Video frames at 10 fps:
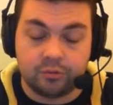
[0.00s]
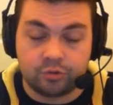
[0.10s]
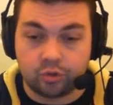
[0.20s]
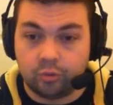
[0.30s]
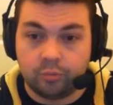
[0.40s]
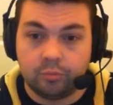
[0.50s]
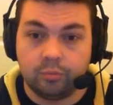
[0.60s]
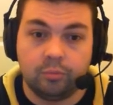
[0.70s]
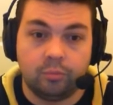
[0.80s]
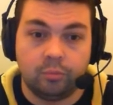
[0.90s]
So
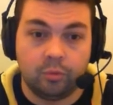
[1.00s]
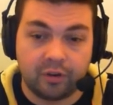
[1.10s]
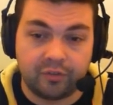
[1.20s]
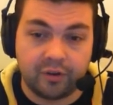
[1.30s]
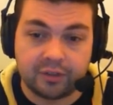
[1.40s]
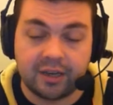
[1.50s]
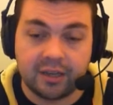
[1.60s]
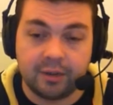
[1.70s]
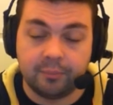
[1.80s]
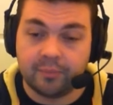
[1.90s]
we'll get fucked
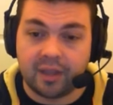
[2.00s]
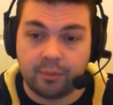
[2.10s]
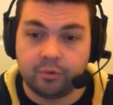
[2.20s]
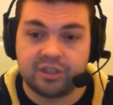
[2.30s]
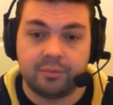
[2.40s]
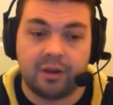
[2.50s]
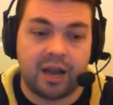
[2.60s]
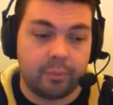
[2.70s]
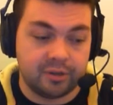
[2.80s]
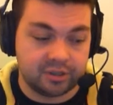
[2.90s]
into them, and we'll see what
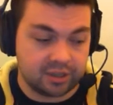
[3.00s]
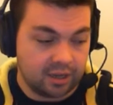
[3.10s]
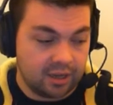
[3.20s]
happens.